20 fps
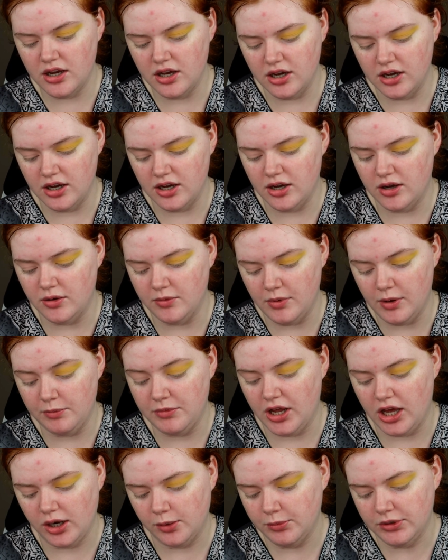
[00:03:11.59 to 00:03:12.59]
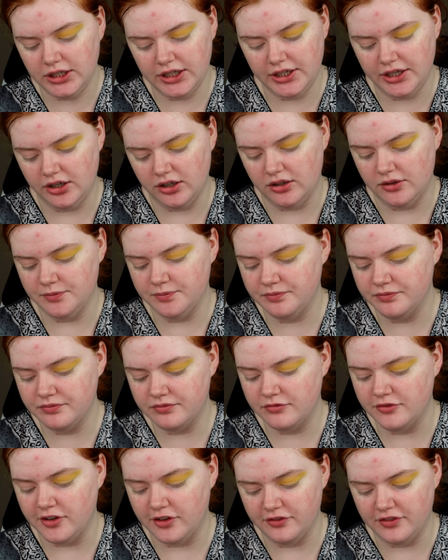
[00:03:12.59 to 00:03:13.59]
Um, I'm not a millennial,
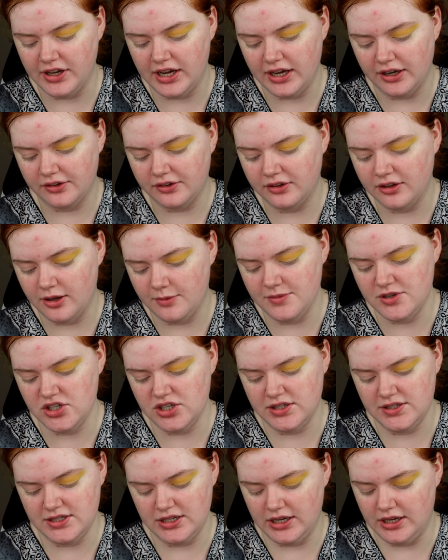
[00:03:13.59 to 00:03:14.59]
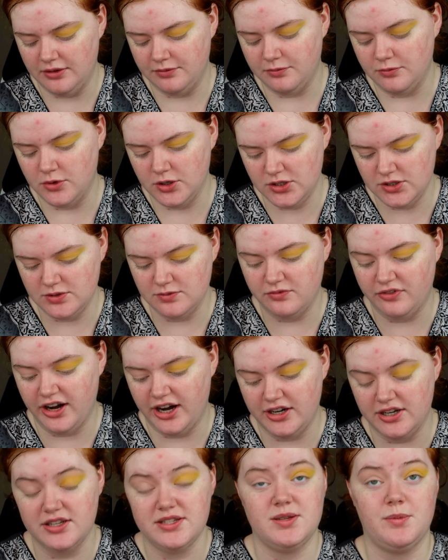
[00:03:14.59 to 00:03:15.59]
fun fact. I'm a Gen Z, which is
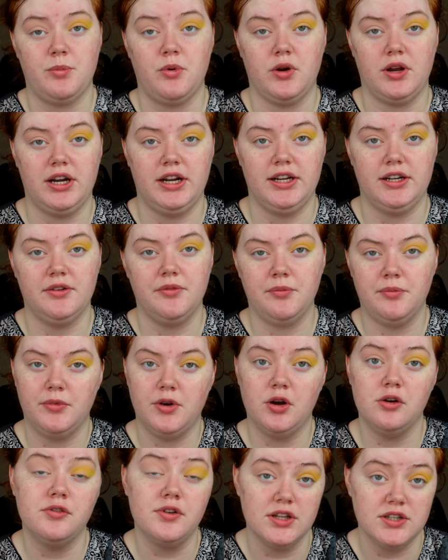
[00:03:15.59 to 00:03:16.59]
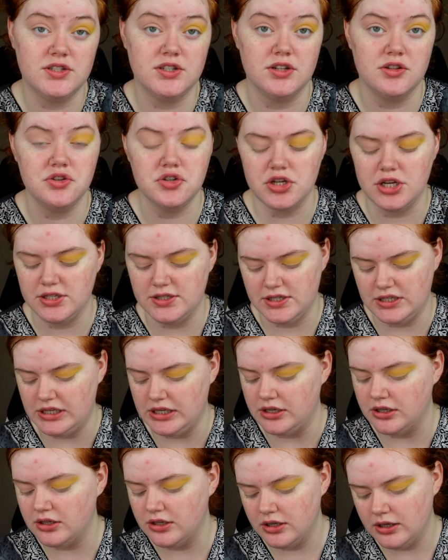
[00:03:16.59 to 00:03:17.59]
very disappointing. No offense to the Gen
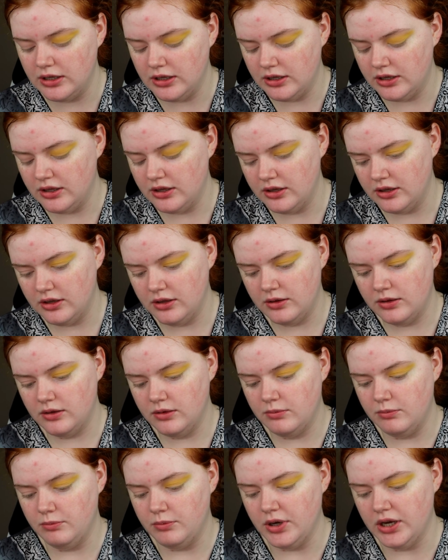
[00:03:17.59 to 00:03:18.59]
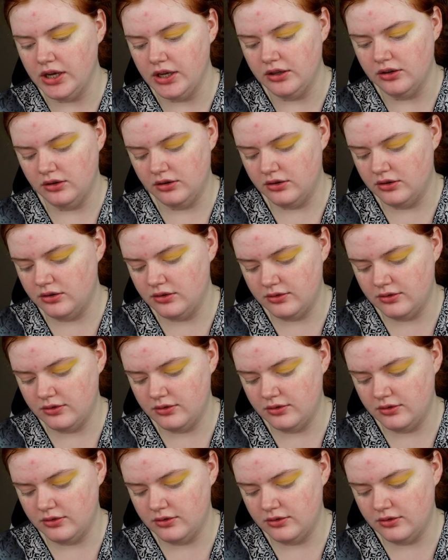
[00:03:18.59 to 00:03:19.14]
Z, but